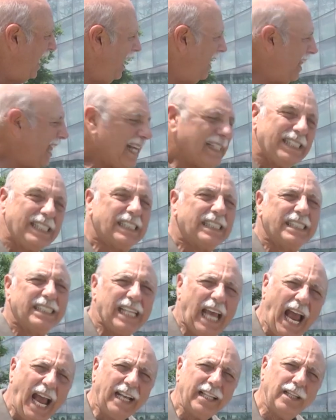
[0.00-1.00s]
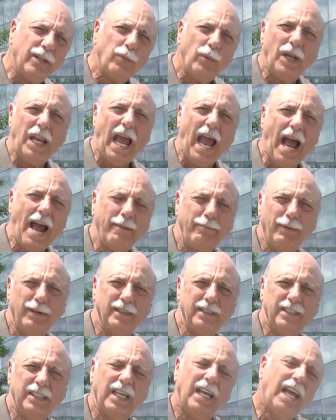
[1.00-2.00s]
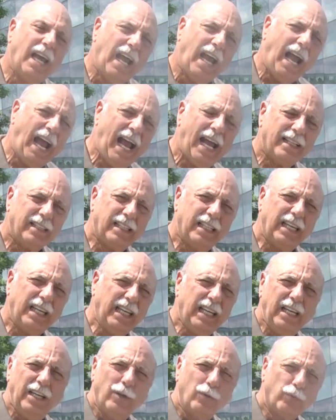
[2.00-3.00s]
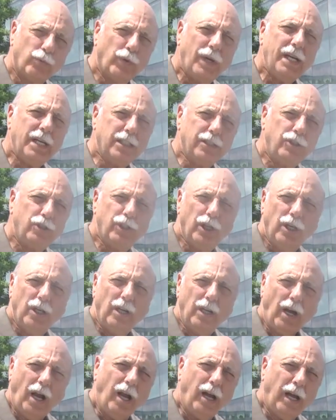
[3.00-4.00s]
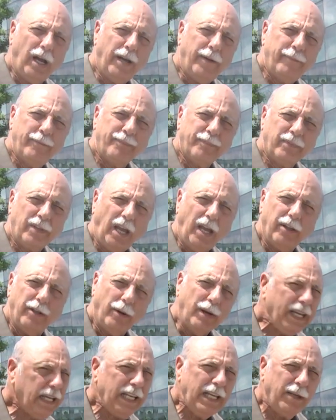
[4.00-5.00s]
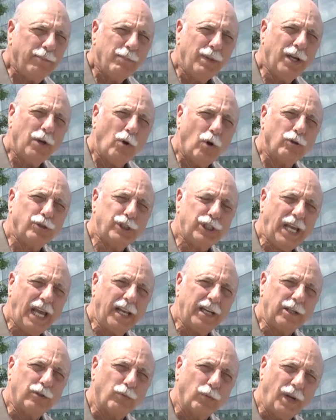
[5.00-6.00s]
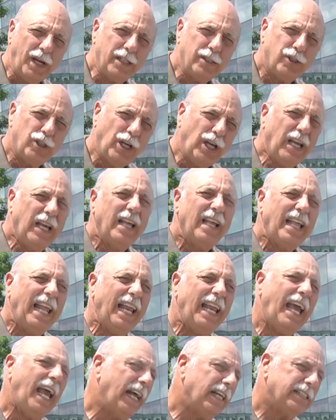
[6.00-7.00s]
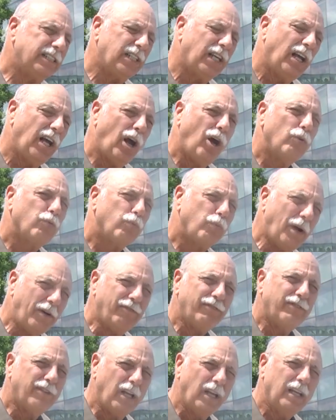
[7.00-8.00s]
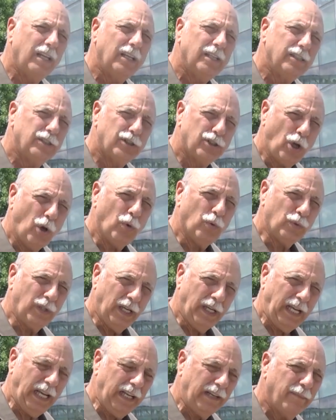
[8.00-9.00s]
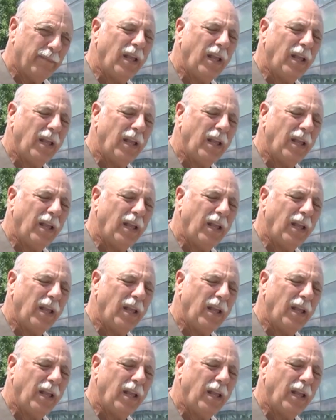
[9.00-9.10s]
And that's exactly what happens at the ridge, any mid-oceanic ridge that has a rift zone in it.